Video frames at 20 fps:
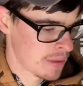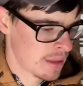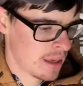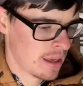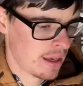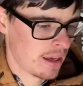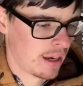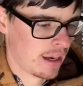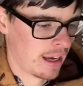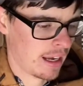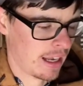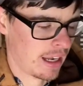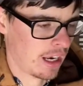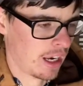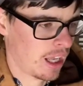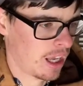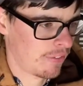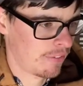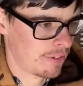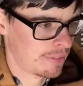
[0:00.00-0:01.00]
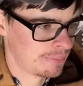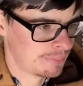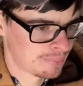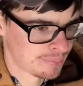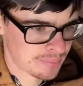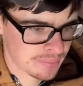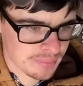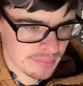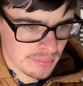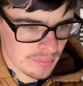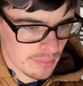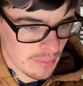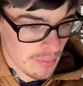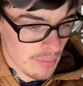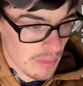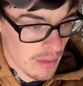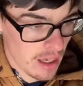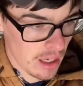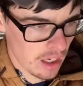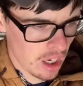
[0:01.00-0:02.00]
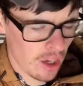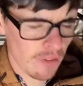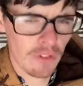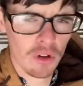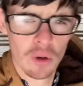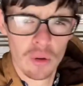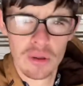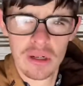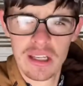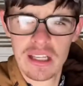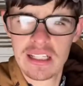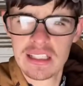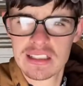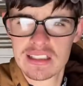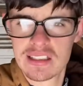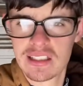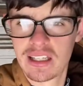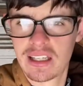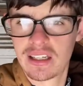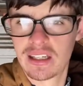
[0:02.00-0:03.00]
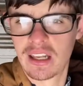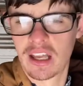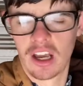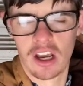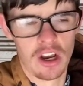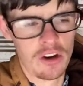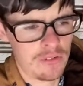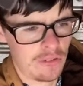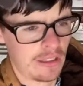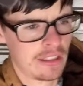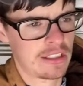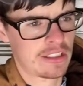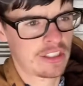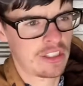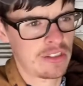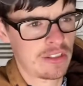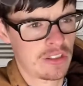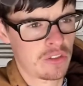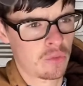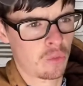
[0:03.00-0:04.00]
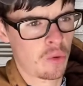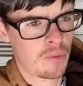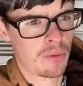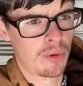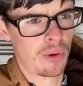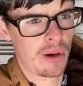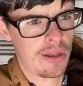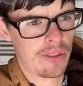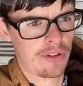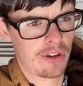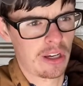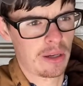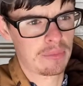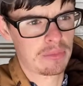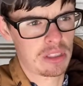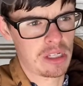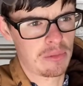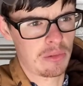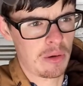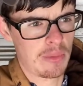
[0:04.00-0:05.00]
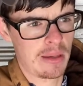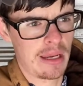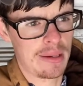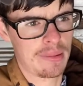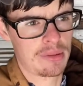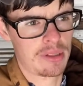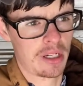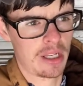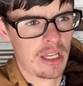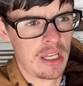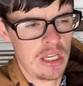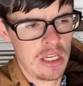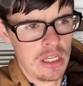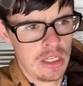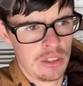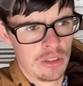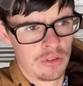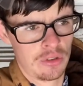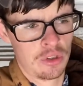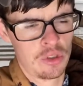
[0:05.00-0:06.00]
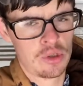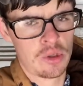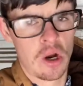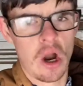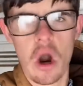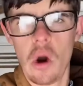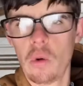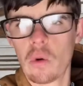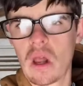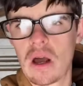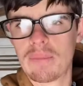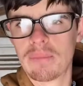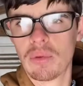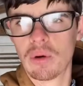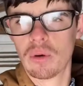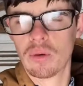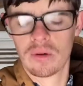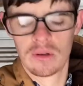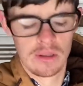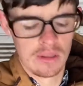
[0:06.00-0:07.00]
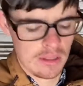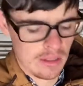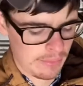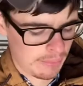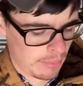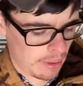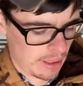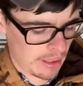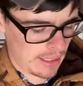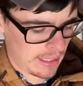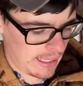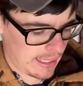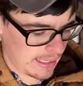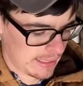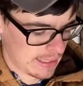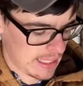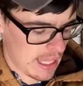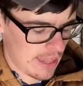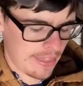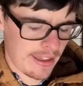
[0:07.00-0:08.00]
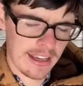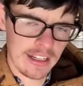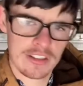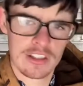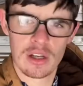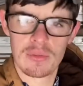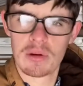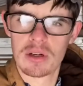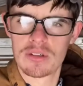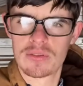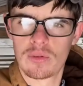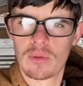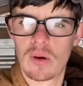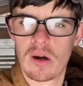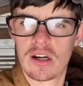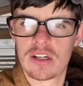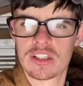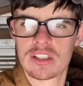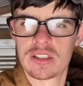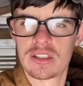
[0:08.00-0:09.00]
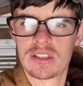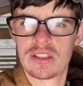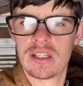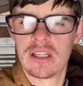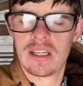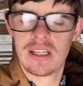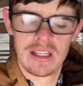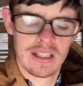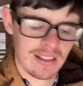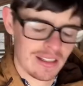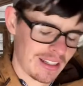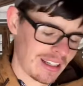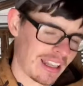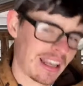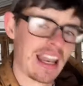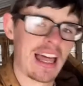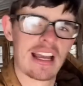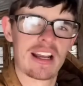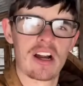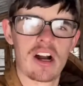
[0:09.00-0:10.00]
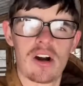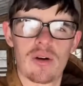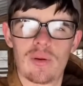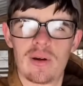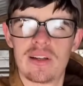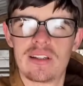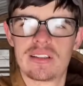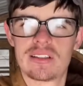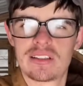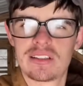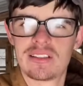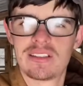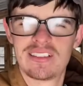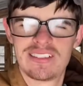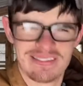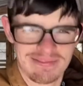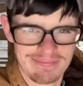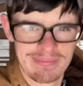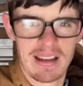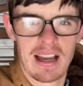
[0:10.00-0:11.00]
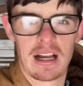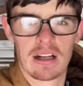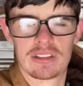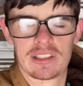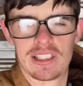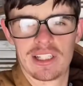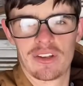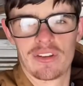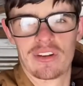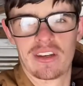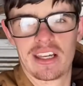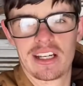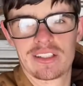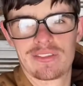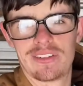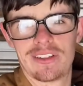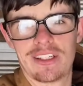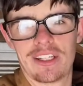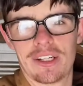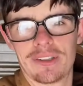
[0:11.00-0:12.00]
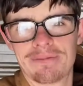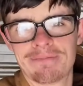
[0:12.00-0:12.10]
I love it. I love doing this, and hopefully as soon as this warmer weather comes up, we'll be able to do a whole lot more. But guys, thanks so much for watching, and like always, I'll see you on the next video.